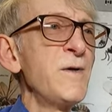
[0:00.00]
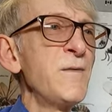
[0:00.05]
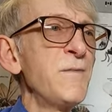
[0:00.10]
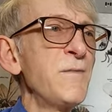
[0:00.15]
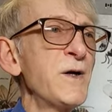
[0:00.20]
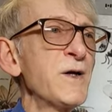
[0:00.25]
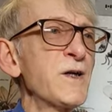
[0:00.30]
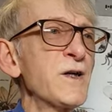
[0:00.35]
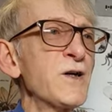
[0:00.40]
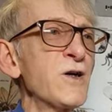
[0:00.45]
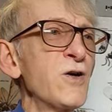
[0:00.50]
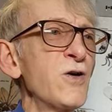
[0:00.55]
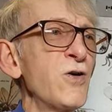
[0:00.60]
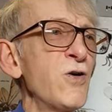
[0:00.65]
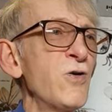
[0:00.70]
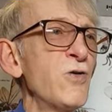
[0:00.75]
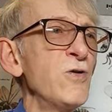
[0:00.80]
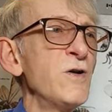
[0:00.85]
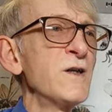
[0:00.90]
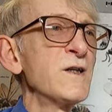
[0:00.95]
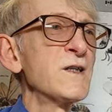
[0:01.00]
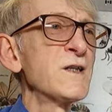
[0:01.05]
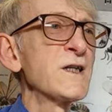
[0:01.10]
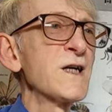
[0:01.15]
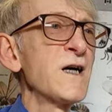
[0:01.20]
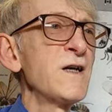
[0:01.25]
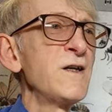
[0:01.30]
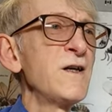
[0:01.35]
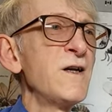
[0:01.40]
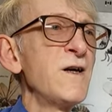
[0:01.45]
making a hole
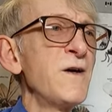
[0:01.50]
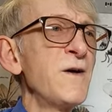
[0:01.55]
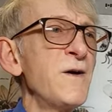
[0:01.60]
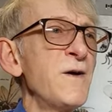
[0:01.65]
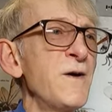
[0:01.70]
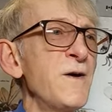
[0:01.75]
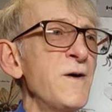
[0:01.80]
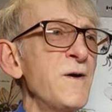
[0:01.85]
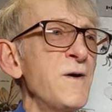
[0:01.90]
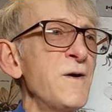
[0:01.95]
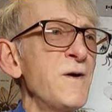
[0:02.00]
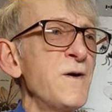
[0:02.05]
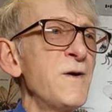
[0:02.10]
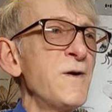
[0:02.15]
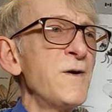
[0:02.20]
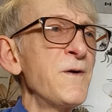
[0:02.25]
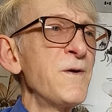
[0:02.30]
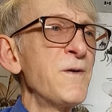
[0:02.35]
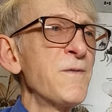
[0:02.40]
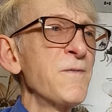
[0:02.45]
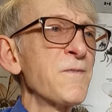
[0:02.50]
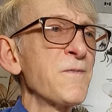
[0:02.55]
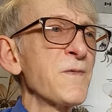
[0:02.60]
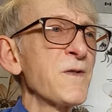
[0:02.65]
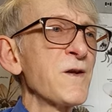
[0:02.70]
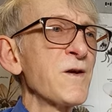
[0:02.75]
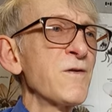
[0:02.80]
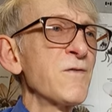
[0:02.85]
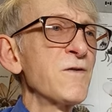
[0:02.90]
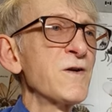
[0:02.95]
inside
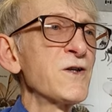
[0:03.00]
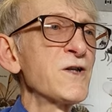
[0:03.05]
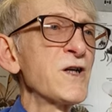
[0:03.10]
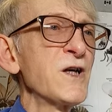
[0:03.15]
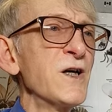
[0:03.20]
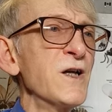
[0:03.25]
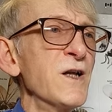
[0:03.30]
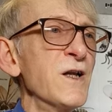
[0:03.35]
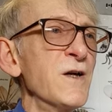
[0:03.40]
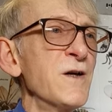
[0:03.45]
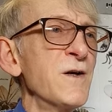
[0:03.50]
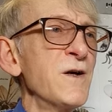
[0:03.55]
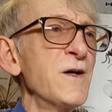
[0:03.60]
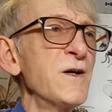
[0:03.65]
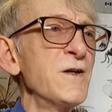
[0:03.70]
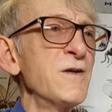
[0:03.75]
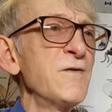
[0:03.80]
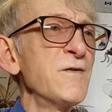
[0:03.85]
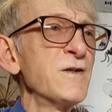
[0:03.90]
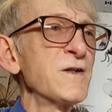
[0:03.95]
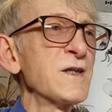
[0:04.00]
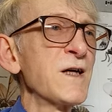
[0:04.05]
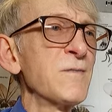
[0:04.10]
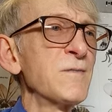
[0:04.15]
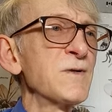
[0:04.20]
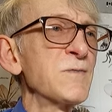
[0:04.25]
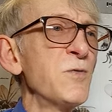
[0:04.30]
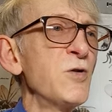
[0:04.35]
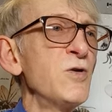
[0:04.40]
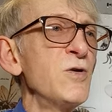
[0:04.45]
the shell. And even some
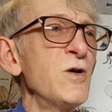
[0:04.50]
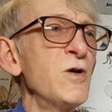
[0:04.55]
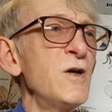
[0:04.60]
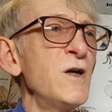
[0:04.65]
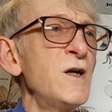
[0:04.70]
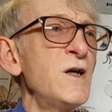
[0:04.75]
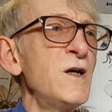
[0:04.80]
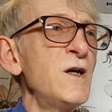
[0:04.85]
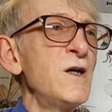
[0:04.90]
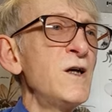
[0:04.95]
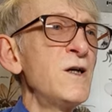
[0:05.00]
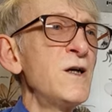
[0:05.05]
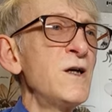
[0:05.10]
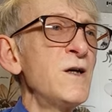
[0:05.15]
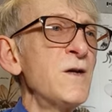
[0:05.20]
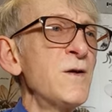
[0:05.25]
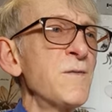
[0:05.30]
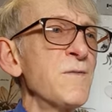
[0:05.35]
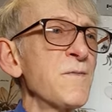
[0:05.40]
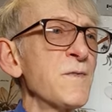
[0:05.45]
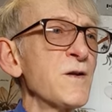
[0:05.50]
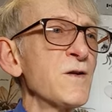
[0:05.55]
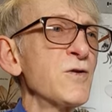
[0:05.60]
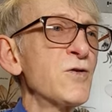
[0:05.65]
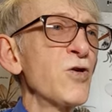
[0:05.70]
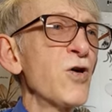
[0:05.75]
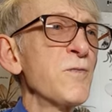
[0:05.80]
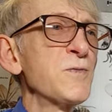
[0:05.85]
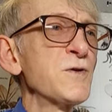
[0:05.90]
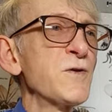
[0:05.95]
small
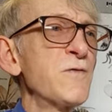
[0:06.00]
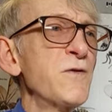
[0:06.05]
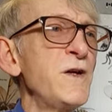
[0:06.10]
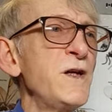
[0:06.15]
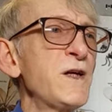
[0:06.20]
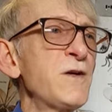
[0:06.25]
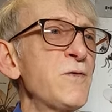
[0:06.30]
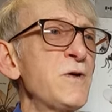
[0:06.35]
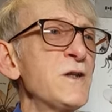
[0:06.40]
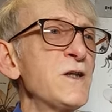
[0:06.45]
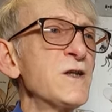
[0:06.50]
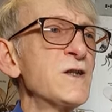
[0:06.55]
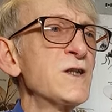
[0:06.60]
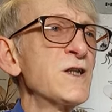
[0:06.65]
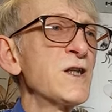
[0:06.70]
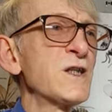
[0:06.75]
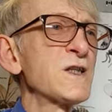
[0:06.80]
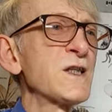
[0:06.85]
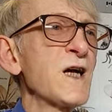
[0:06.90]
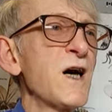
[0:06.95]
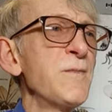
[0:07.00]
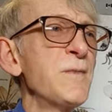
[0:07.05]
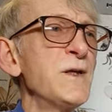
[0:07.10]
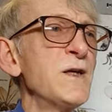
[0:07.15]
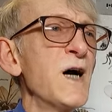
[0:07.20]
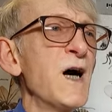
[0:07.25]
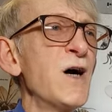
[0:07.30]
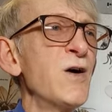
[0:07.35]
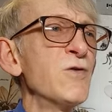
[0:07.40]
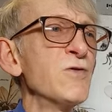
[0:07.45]
drops of liquid is just coming
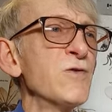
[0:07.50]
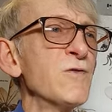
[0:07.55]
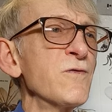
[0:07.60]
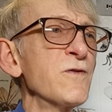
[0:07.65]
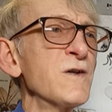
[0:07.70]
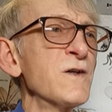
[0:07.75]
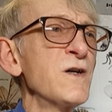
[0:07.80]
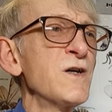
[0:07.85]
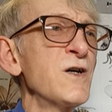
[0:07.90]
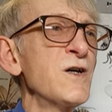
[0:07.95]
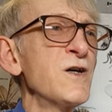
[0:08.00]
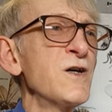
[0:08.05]
out of a,